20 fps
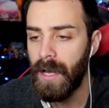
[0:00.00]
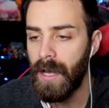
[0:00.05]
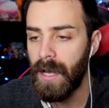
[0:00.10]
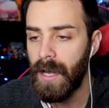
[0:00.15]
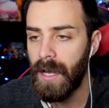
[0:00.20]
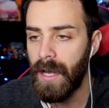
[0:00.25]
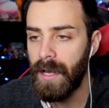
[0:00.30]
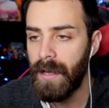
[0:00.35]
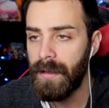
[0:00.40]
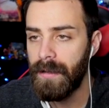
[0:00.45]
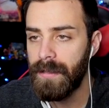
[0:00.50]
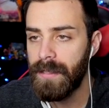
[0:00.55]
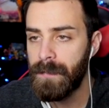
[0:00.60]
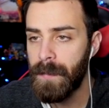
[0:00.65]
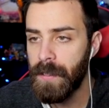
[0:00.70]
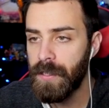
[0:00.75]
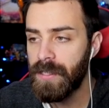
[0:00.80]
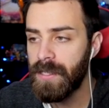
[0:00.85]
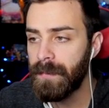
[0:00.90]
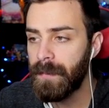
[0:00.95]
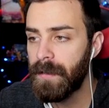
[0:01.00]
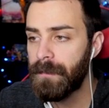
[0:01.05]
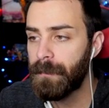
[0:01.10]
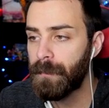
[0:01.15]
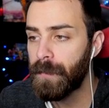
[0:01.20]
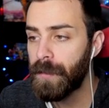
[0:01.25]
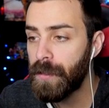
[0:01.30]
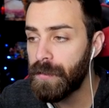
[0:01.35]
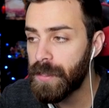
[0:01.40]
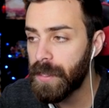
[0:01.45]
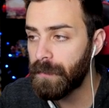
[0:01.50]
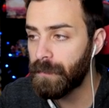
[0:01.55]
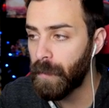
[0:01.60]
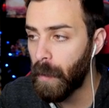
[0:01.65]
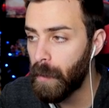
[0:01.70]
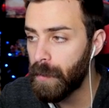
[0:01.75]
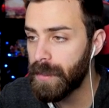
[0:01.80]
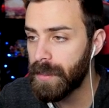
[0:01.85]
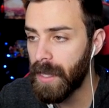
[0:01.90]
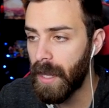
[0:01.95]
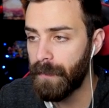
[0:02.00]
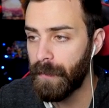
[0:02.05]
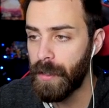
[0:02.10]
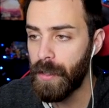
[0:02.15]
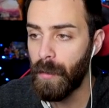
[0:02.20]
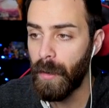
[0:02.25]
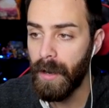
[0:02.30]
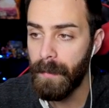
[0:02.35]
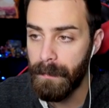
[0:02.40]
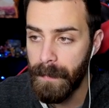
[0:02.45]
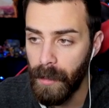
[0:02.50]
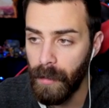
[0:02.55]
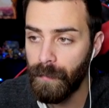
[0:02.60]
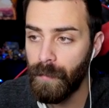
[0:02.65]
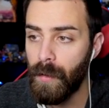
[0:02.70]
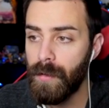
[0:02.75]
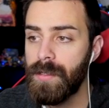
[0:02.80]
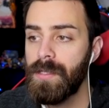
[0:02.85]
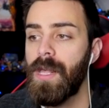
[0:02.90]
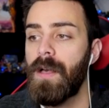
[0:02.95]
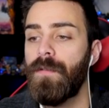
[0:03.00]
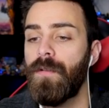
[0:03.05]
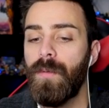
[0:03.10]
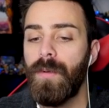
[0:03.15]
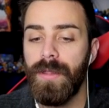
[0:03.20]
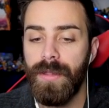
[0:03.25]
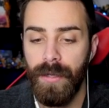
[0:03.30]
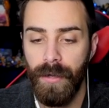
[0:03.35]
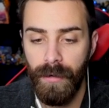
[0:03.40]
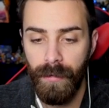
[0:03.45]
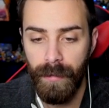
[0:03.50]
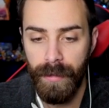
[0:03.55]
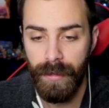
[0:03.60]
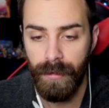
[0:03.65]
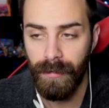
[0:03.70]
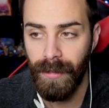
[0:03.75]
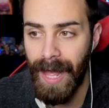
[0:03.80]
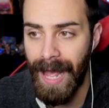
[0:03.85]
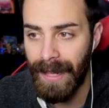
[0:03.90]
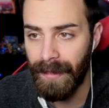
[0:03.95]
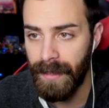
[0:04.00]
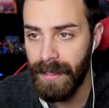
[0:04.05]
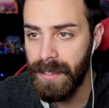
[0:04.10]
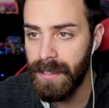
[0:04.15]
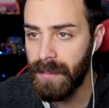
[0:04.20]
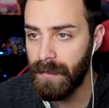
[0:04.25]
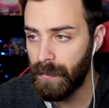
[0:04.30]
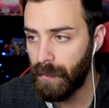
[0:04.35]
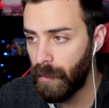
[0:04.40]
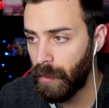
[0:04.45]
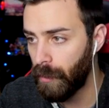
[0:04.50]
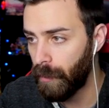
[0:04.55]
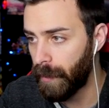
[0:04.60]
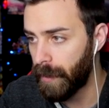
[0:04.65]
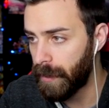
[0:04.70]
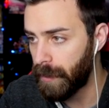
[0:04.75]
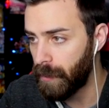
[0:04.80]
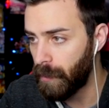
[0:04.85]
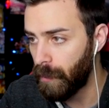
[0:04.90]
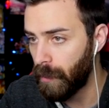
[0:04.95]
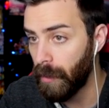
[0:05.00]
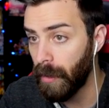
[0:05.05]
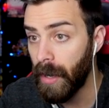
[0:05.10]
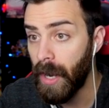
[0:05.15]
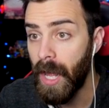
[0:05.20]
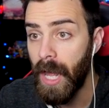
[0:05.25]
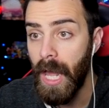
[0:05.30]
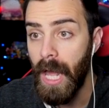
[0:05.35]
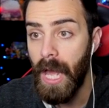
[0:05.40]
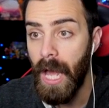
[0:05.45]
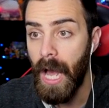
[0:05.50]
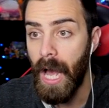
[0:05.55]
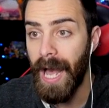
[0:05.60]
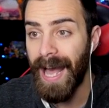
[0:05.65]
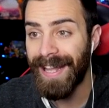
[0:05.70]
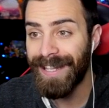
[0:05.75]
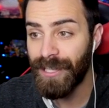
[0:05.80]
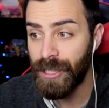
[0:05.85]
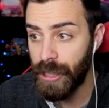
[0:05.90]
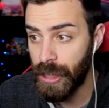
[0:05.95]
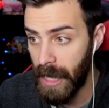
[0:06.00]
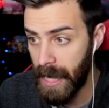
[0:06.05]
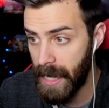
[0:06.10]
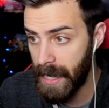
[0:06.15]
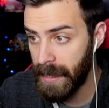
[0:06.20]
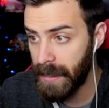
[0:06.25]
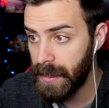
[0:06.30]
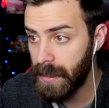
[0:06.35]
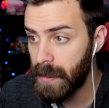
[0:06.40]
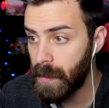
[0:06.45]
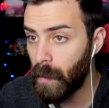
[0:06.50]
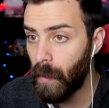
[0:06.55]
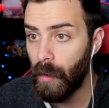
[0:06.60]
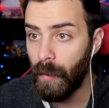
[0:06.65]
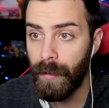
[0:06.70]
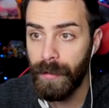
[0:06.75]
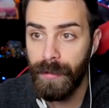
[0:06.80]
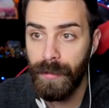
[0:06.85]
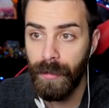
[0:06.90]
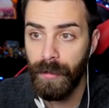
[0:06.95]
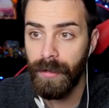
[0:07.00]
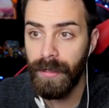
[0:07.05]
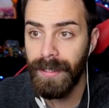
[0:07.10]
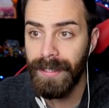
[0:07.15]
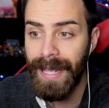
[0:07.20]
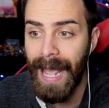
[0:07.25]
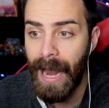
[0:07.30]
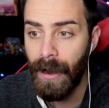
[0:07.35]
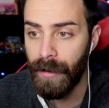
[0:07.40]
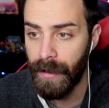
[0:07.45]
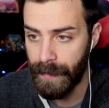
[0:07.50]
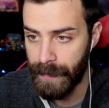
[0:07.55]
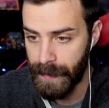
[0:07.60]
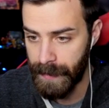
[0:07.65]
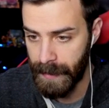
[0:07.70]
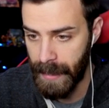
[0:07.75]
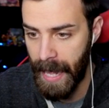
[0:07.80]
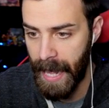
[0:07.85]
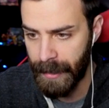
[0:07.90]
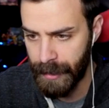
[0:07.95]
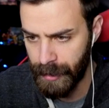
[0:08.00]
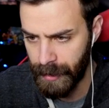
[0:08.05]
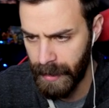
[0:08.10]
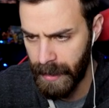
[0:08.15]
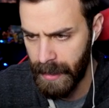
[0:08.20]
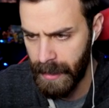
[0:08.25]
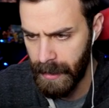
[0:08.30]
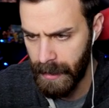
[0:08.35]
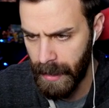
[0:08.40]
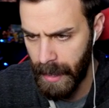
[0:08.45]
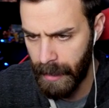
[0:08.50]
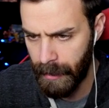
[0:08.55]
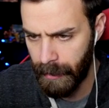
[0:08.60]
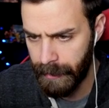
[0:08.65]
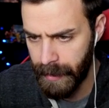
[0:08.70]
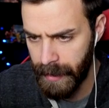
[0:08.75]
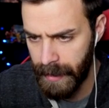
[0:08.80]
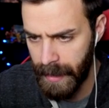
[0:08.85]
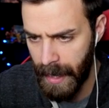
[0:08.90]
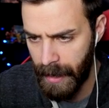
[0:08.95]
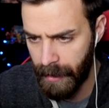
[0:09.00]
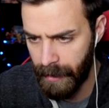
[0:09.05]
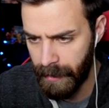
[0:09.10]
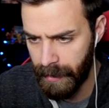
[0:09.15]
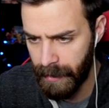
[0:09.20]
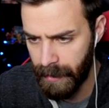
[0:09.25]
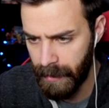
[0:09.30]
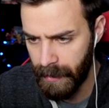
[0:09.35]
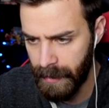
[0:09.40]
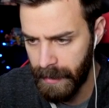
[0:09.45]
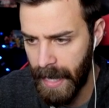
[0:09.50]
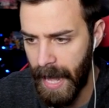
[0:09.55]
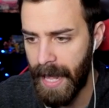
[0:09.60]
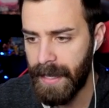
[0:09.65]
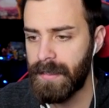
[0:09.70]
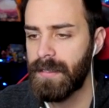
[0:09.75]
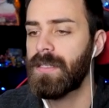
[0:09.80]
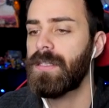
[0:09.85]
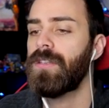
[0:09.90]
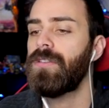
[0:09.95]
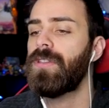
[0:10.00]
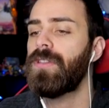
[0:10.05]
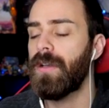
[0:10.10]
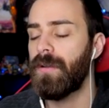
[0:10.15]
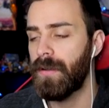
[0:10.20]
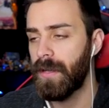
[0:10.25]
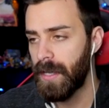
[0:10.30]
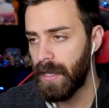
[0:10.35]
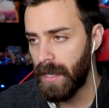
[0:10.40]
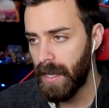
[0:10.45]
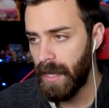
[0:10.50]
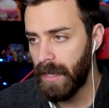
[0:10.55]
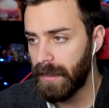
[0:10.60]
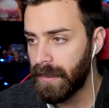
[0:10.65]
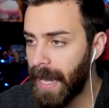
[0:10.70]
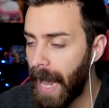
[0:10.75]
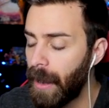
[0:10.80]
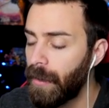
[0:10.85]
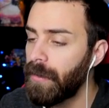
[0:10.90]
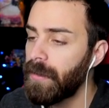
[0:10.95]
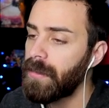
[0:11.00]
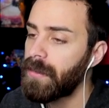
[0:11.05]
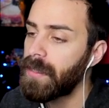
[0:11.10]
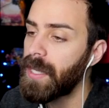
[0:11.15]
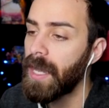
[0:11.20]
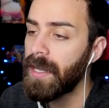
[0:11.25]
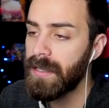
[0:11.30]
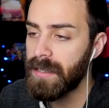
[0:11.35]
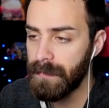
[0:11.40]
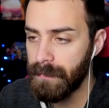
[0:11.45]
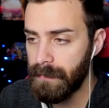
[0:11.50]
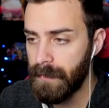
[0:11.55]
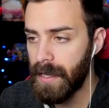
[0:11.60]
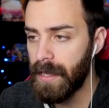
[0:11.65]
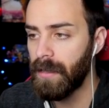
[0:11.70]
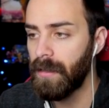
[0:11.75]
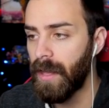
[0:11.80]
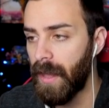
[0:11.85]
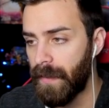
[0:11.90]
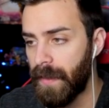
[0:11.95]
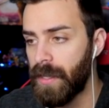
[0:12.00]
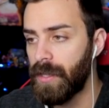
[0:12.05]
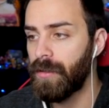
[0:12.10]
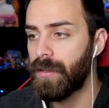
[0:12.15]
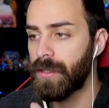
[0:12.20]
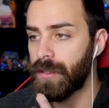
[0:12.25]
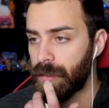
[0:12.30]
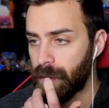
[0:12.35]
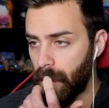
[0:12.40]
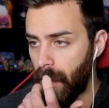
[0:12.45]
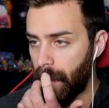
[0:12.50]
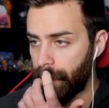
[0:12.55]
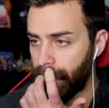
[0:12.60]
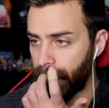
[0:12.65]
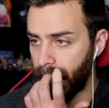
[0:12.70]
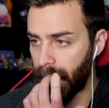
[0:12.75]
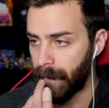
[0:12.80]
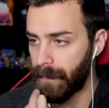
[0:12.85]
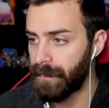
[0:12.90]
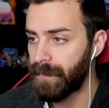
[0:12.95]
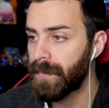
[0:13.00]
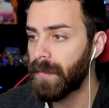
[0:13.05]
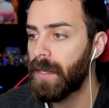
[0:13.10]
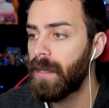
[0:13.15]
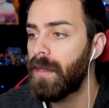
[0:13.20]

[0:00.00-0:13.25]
Uh, special summon using Rose Lover. You want to mill Rose Lover with your with your Lylas or with your uh, Jains or with your Gareths. Actually, I don't think Gareth. Yes, you do. Gareth does mill, and then you can draw from him.